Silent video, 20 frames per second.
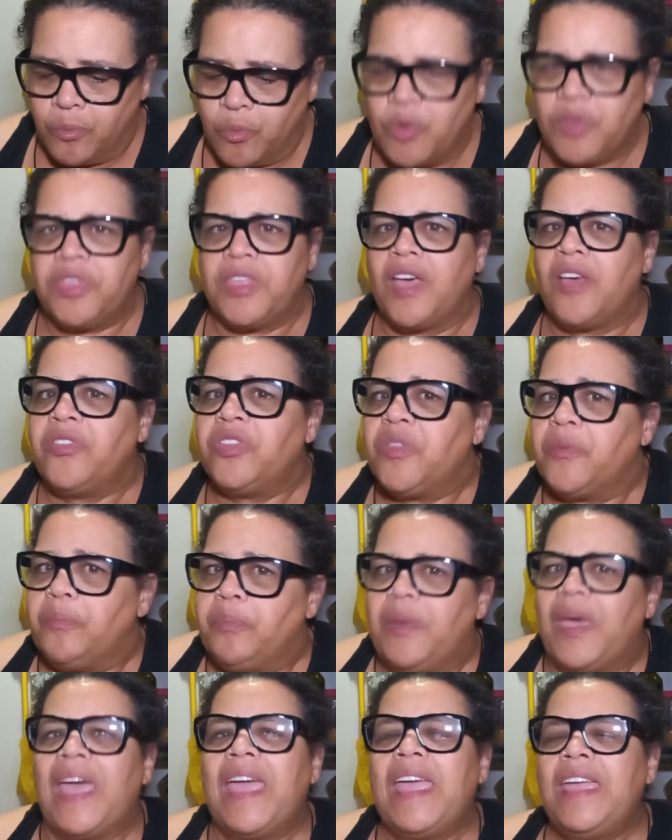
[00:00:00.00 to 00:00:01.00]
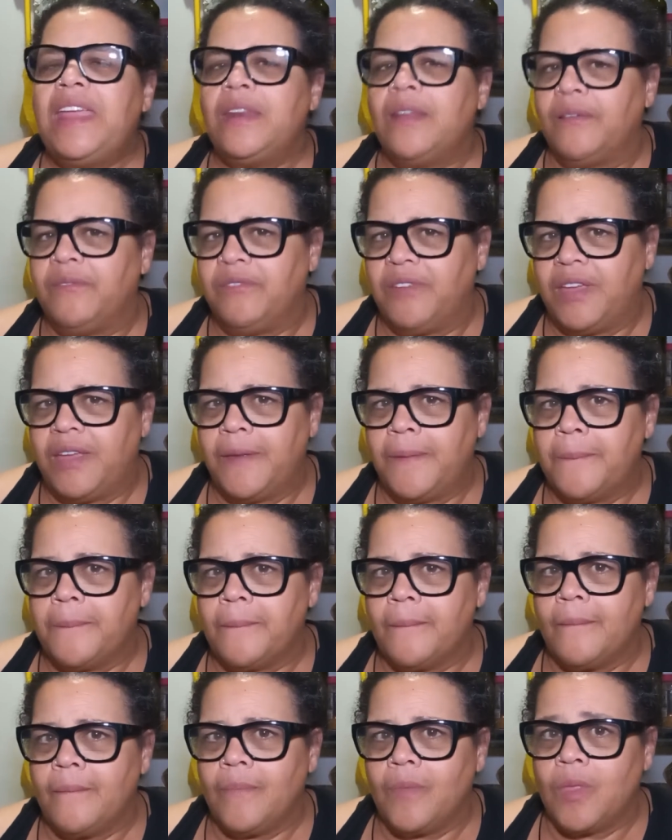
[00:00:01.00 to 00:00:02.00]
without the pain of it,
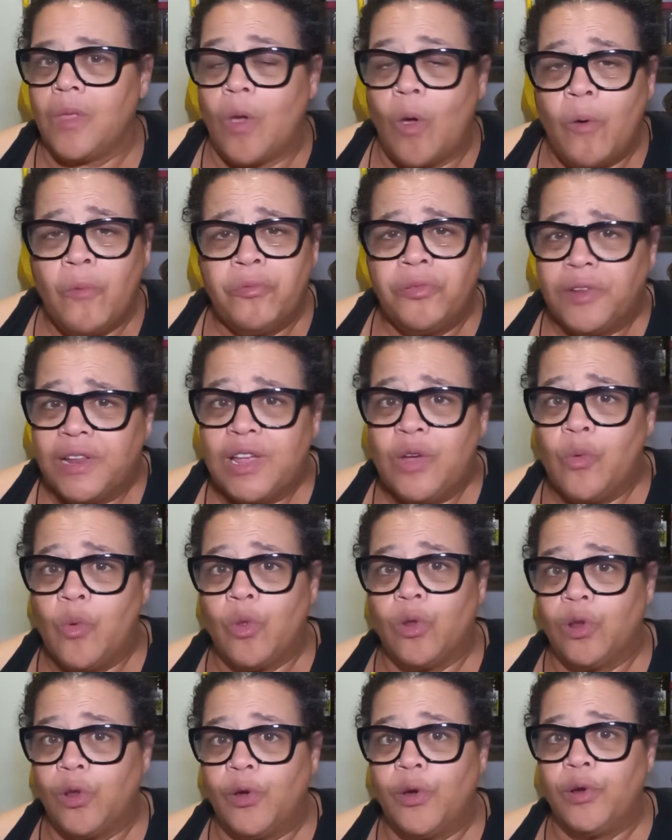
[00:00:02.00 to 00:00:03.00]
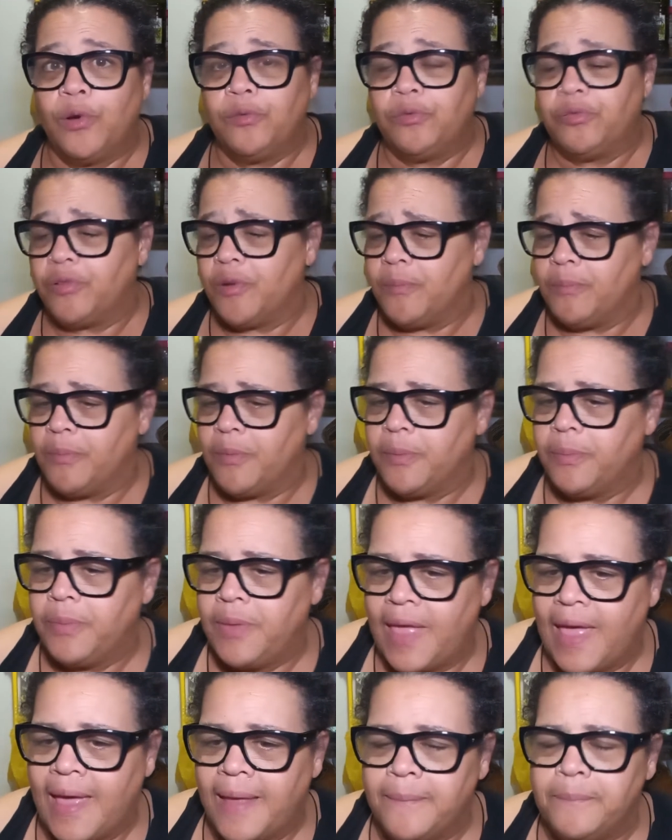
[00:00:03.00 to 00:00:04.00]
hopefully we'll learn from
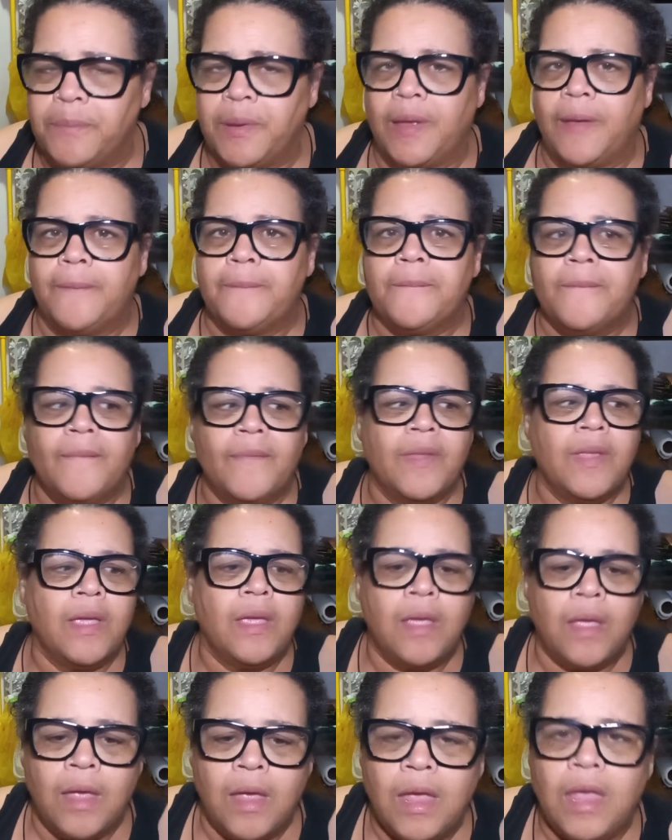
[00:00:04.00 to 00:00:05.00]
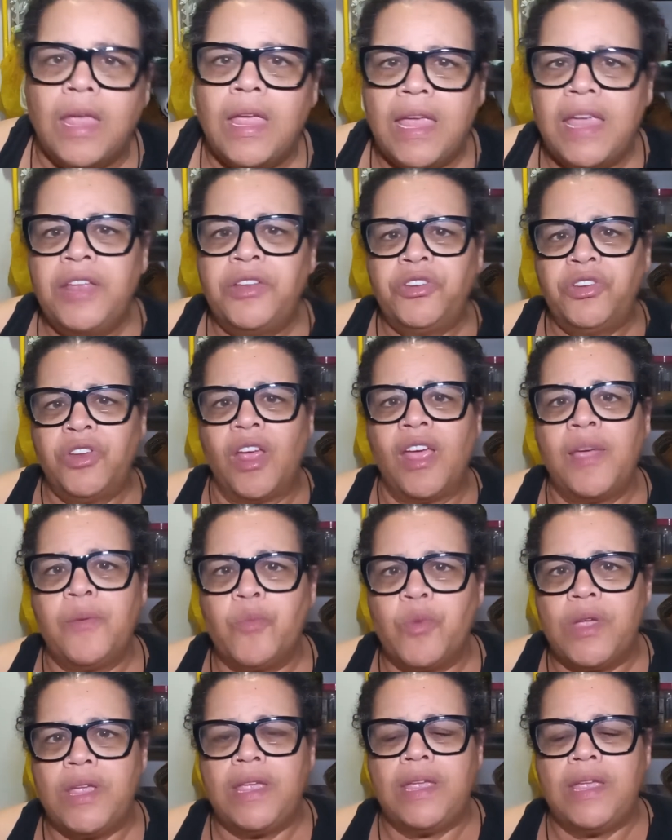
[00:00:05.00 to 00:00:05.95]
that. But each time